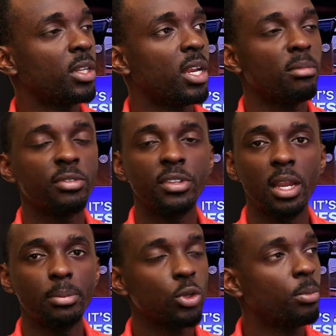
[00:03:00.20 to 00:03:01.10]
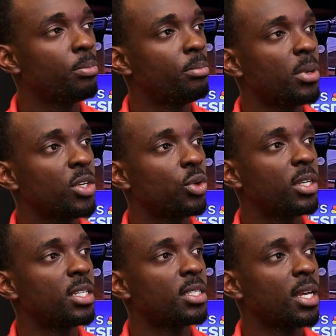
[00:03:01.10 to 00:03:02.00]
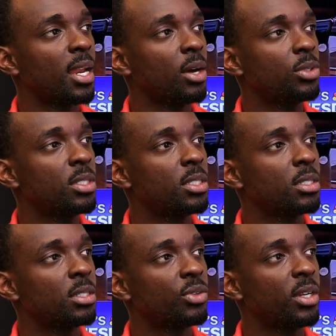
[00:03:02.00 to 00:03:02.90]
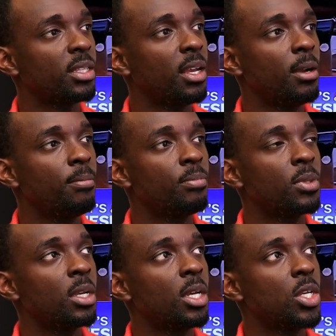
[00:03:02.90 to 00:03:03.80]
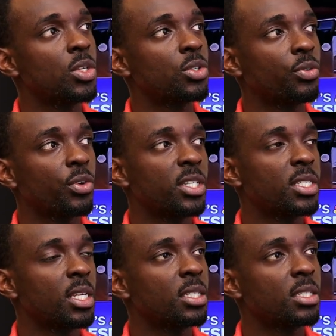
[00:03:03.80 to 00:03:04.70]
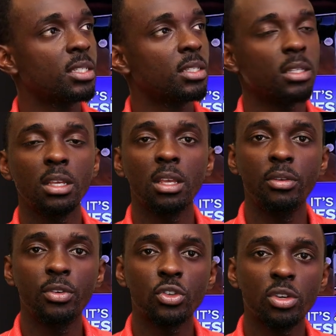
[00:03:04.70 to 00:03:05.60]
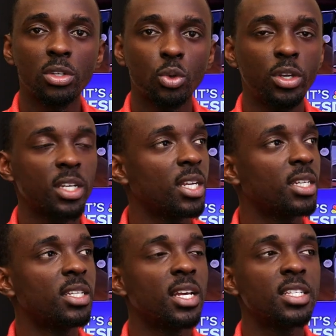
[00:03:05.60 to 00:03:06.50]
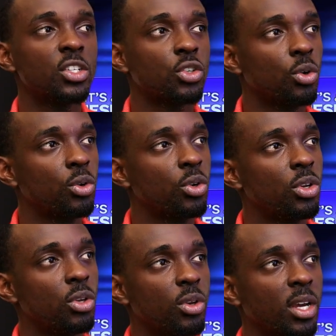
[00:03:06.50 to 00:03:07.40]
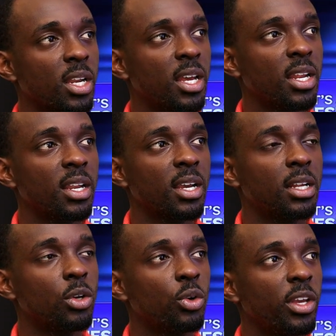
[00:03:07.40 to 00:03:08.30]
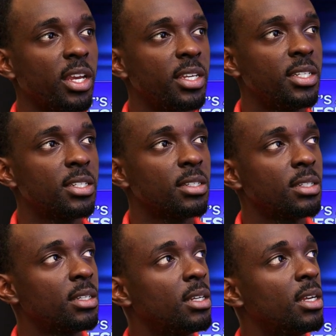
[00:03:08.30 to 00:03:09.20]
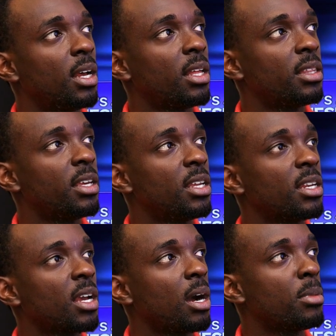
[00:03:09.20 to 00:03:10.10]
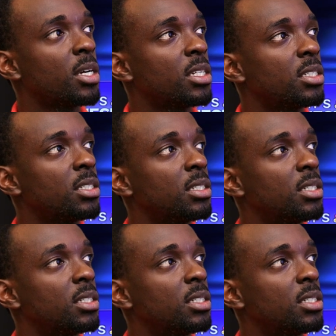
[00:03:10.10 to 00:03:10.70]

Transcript: the name of the laptop, make sure it is allowed right there. So for instance, if you try to connect and it doesn't show, you can go ahead and click on edit and then come and